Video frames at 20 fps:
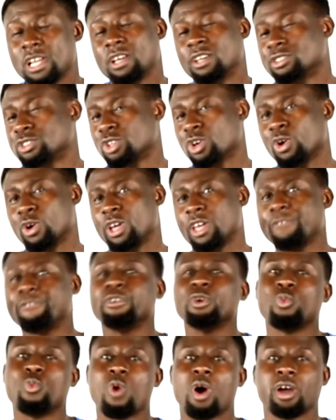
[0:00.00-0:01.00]
So if
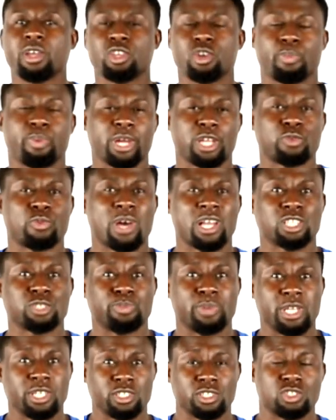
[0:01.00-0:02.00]
you want your pectoralis
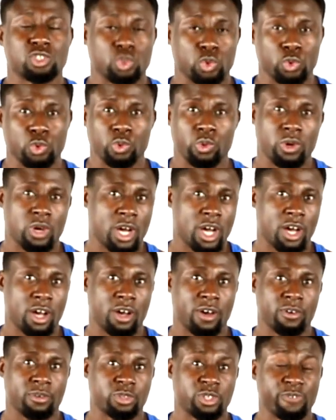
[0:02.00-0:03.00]
major
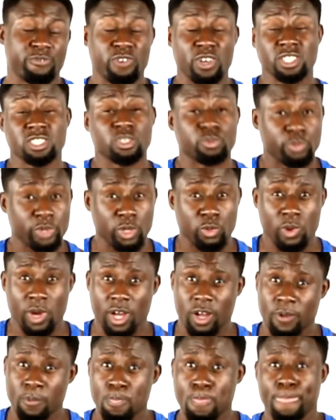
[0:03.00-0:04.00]
to function really
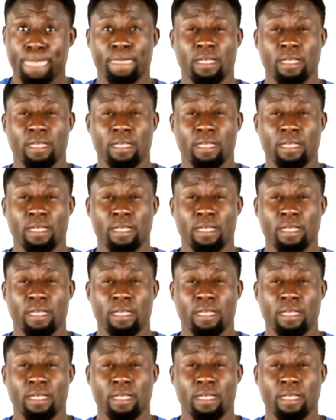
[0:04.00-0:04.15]
well